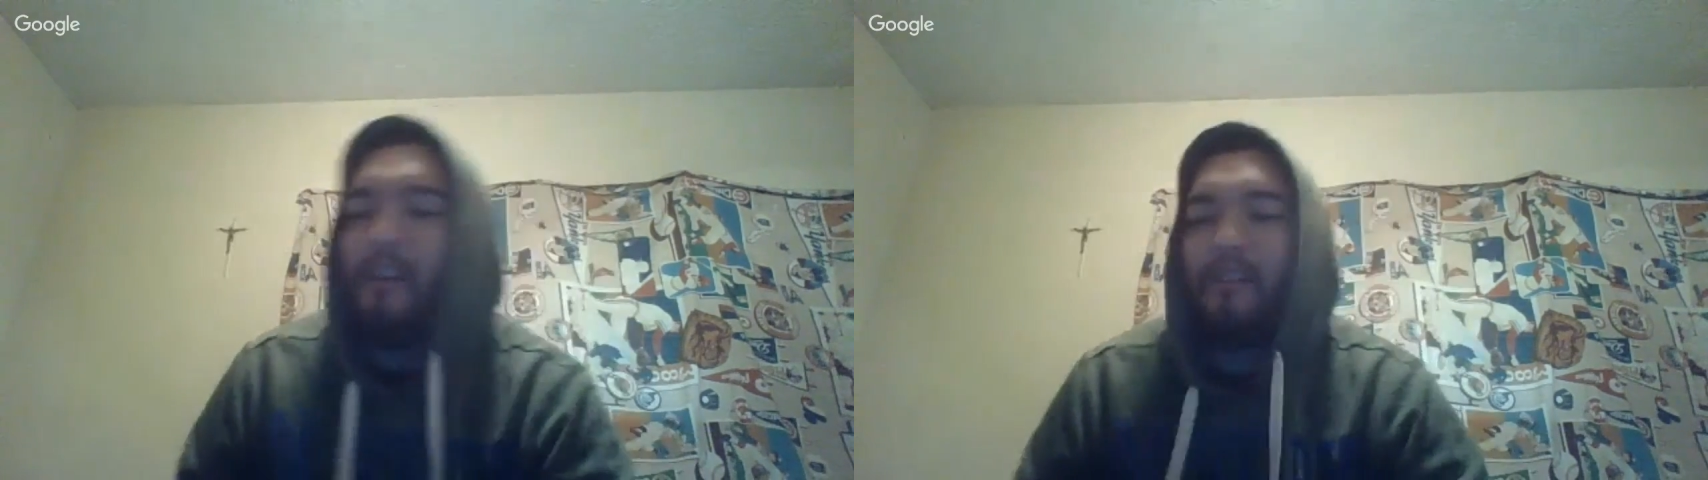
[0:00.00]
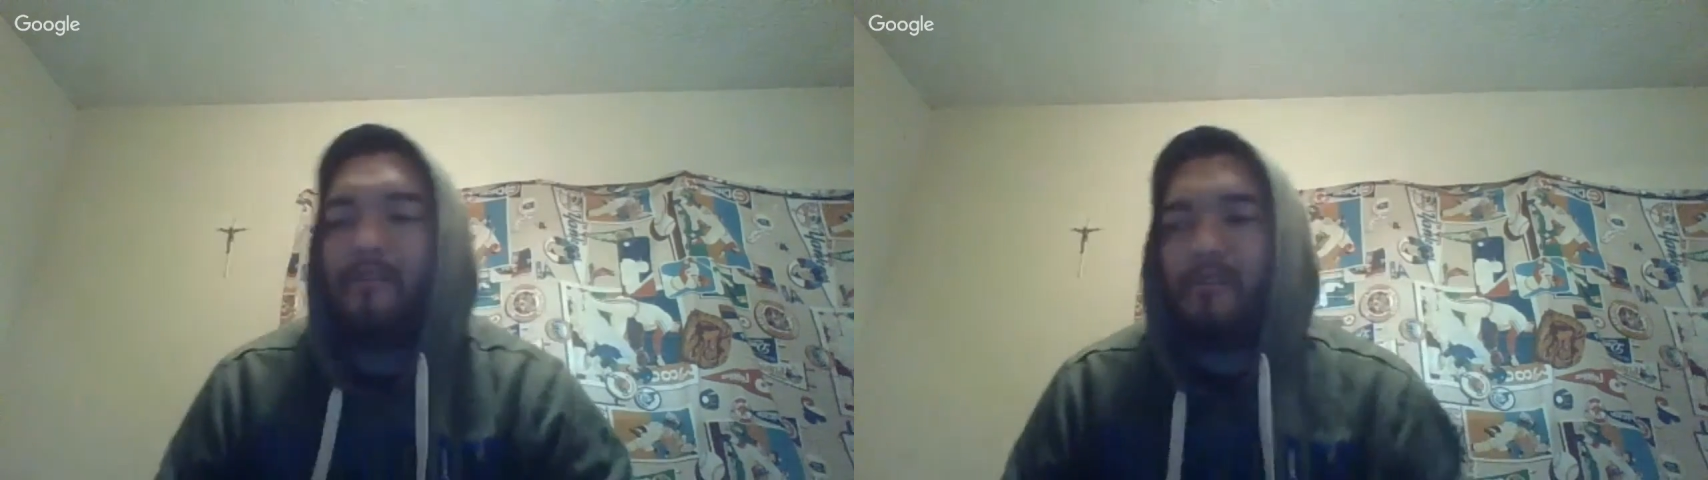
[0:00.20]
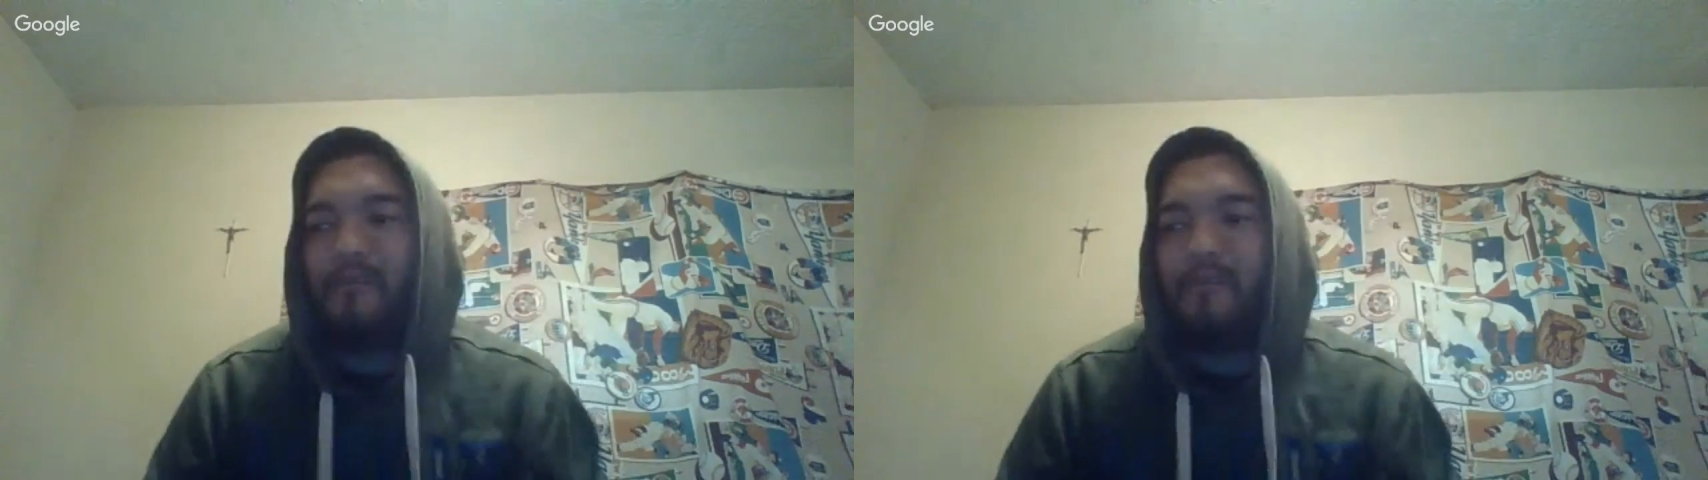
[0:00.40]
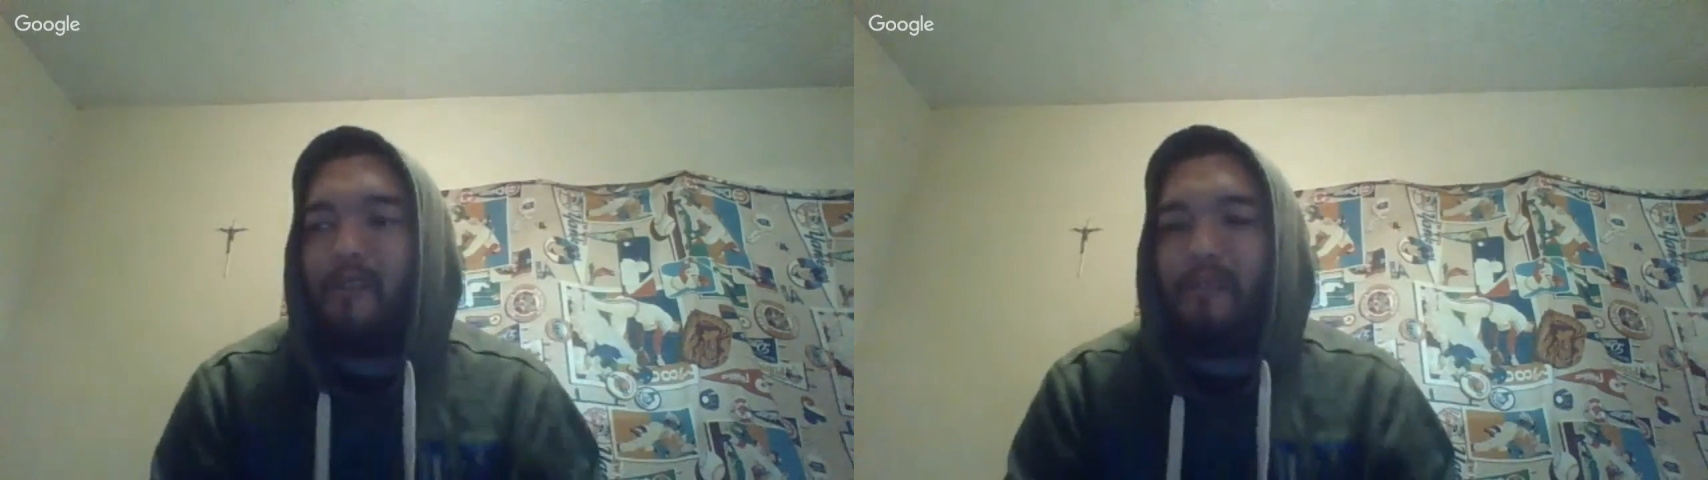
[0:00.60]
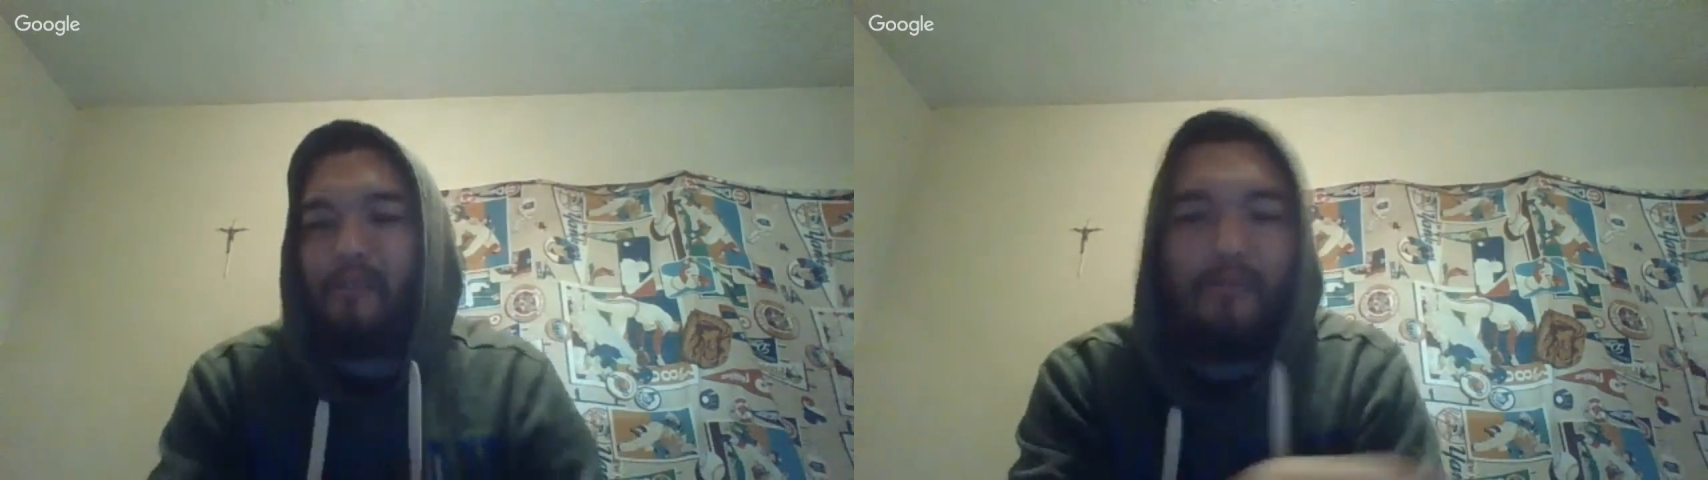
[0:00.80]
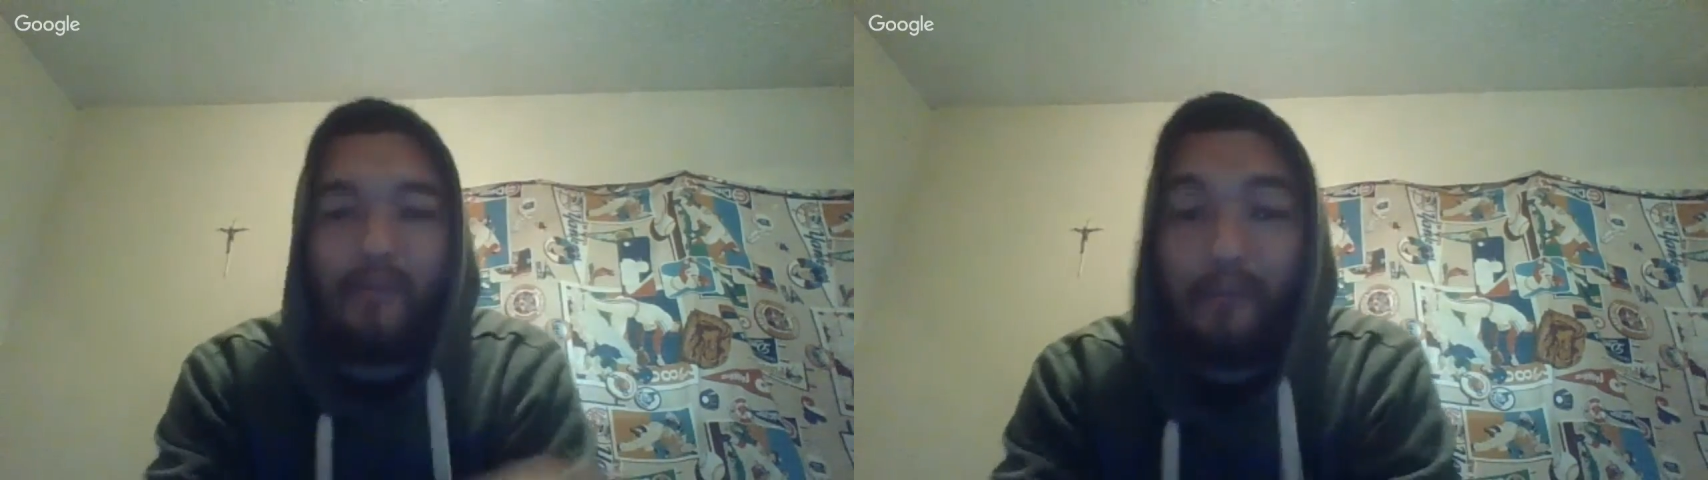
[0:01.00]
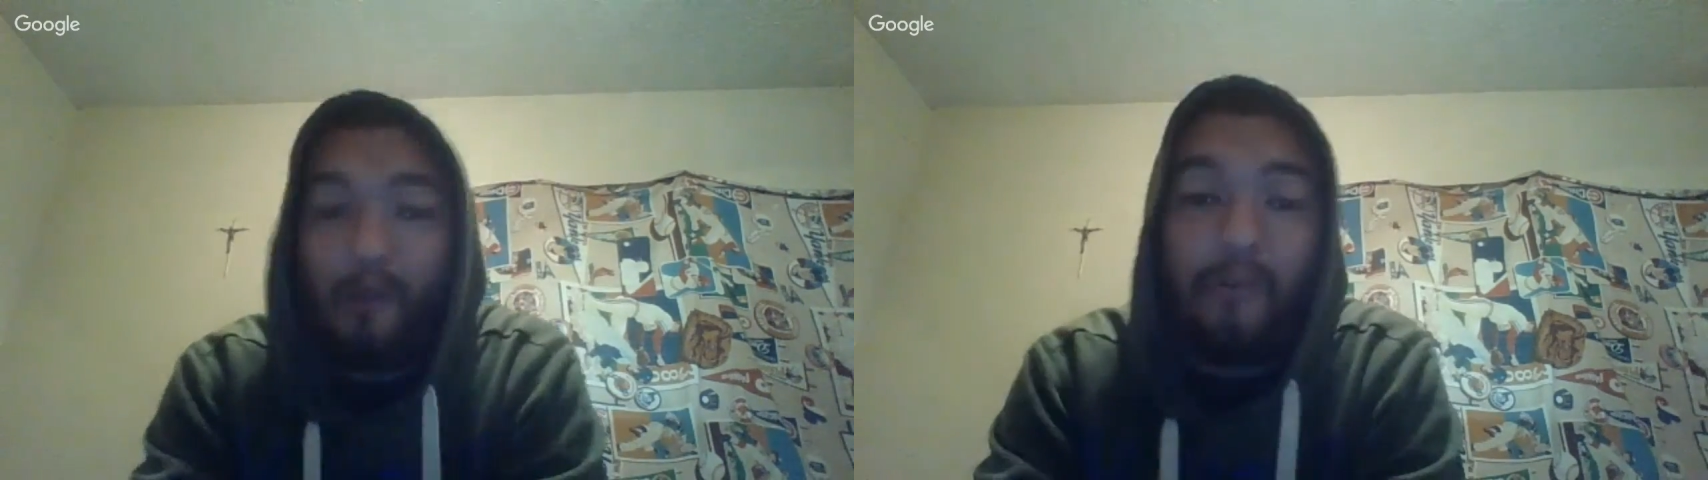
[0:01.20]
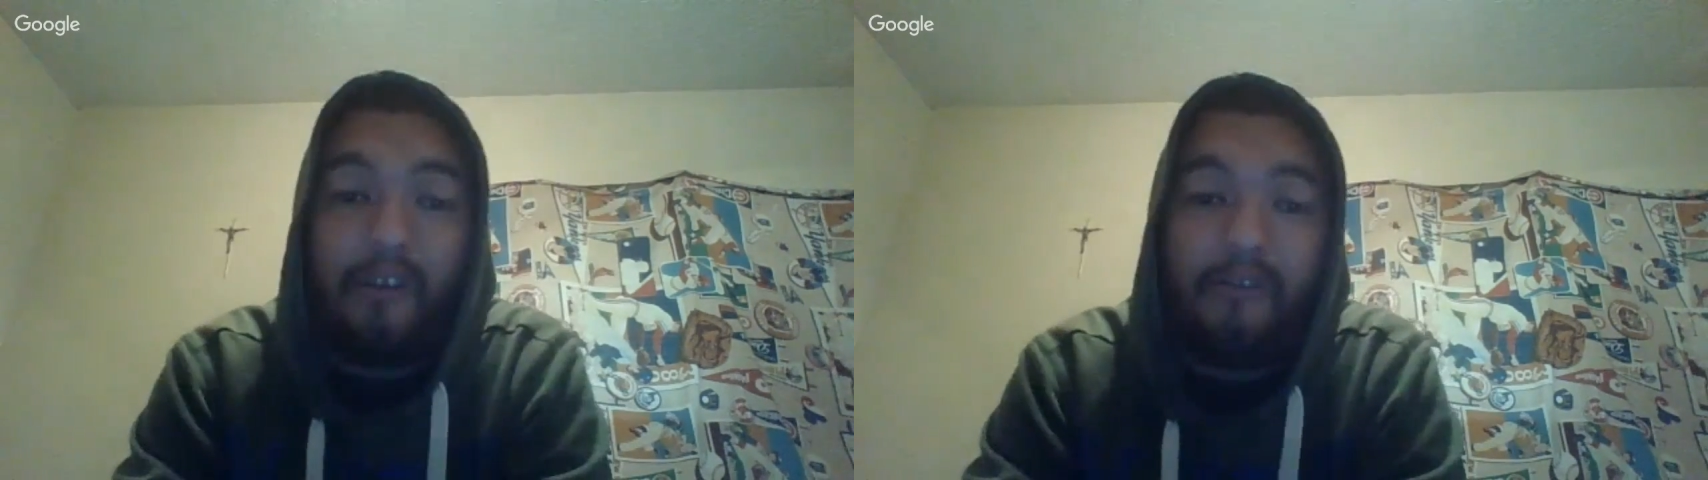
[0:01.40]
to tell you the truth, the lower
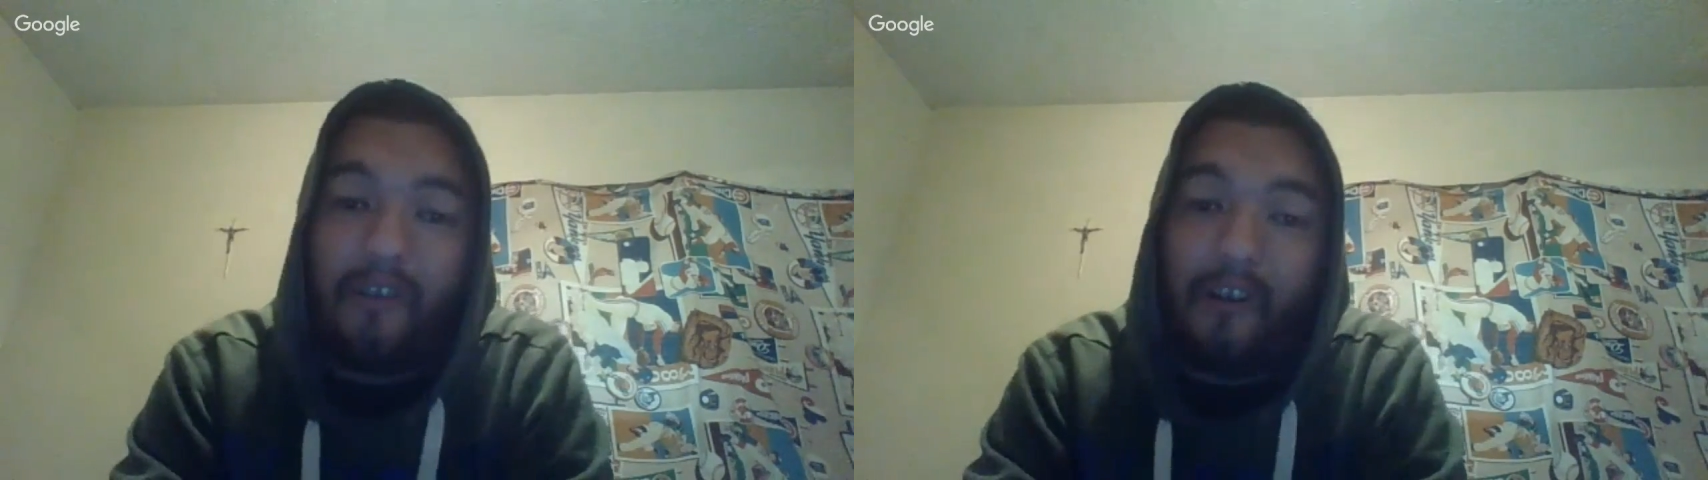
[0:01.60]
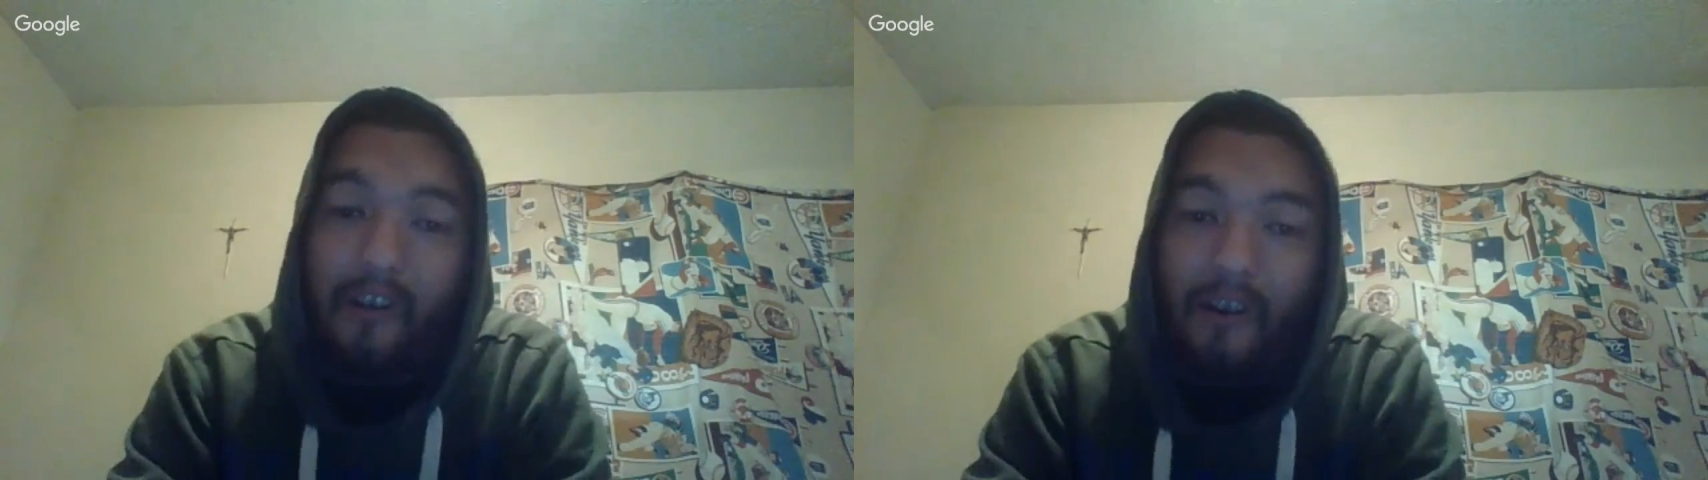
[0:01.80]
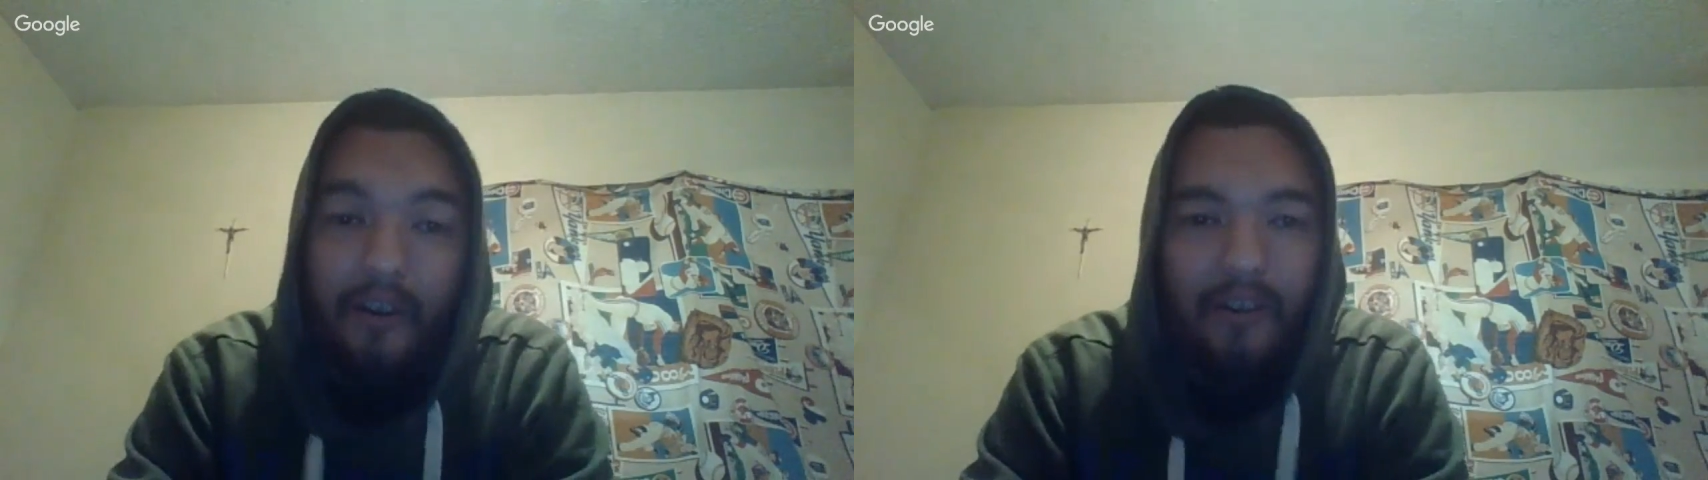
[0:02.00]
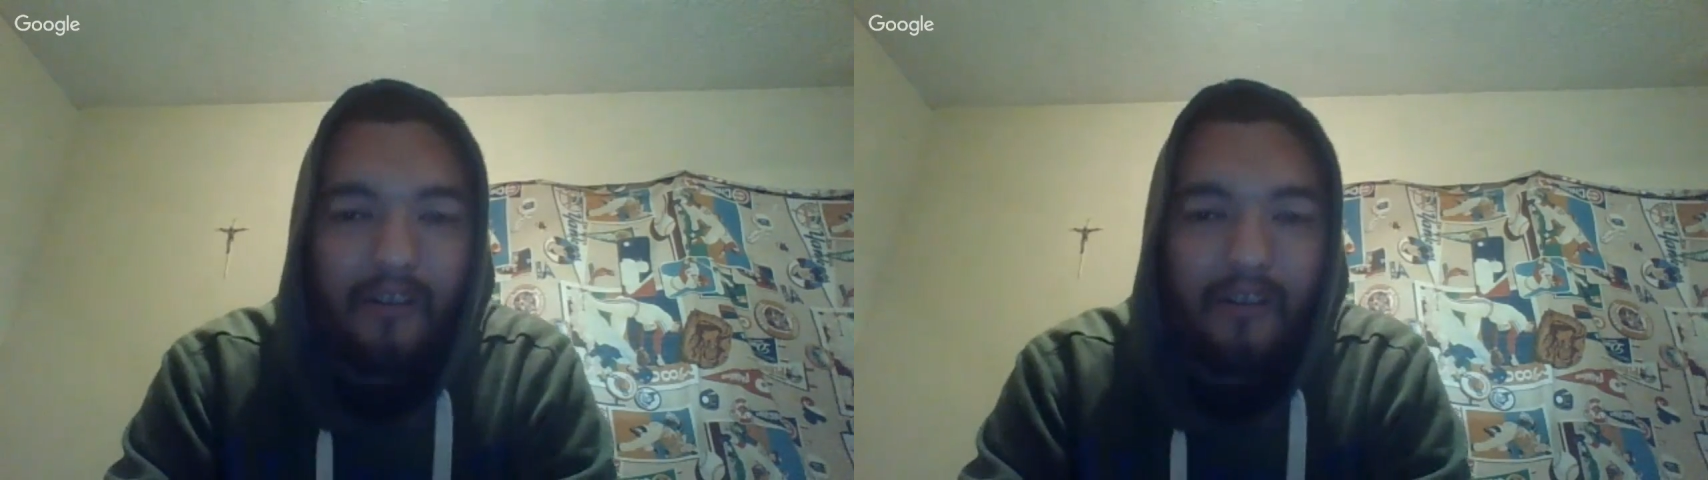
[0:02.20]
end of the card